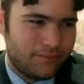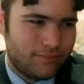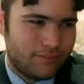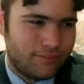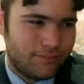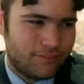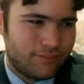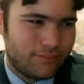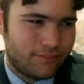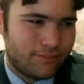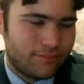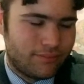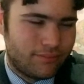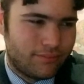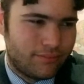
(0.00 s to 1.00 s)

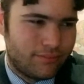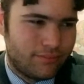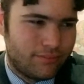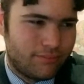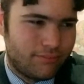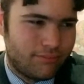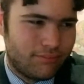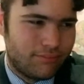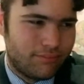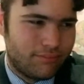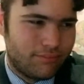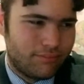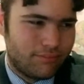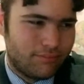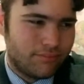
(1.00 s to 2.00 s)

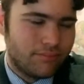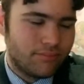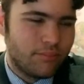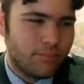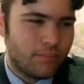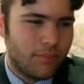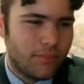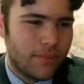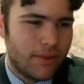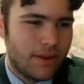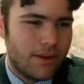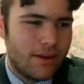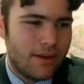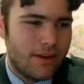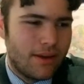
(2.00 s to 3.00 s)

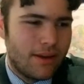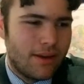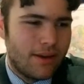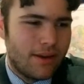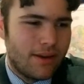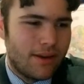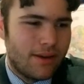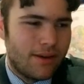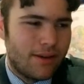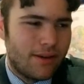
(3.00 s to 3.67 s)
Nothing is said.